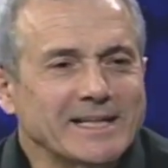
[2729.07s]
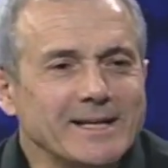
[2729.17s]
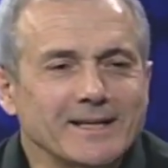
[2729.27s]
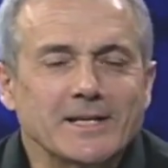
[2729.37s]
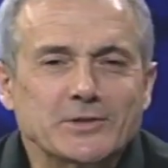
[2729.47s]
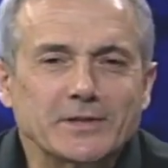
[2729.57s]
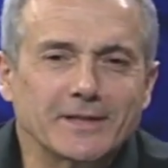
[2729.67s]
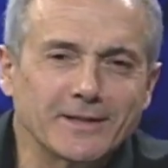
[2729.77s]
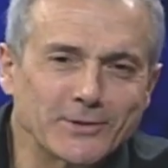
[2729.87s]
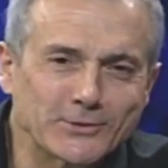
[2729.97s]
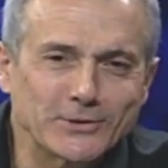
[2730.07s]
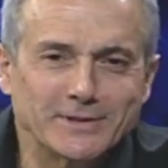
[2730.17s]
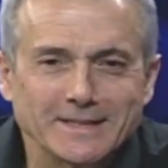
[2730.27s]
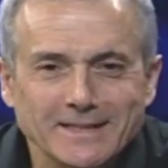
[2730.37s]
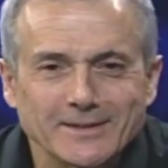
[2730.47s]
mechanical engineers
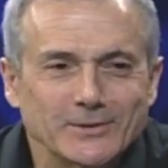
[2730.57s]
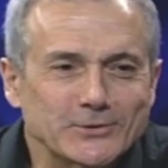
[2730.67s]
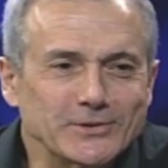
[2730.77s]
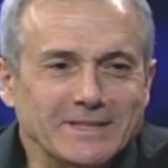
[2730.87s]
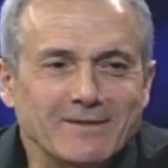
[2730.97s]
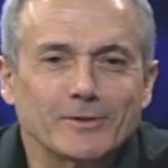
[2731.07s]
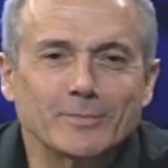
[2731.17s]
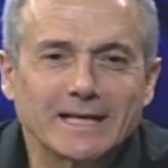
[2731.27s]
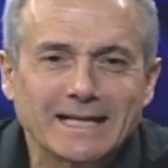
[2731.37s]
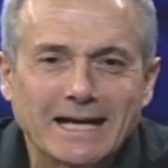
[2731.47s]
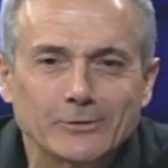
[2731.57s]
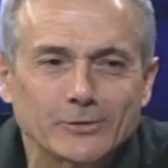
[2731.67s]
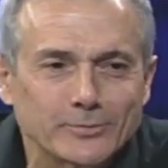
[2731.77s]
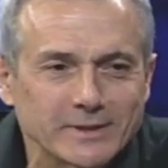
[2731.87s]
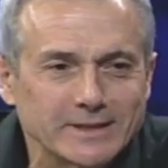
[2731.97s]
should uh, should never be allowed
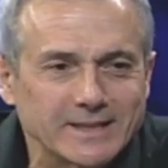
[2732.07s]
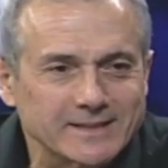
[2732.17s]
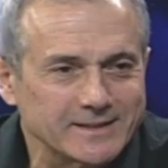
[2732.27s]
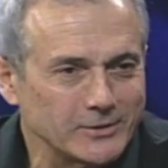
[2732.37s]
to predict.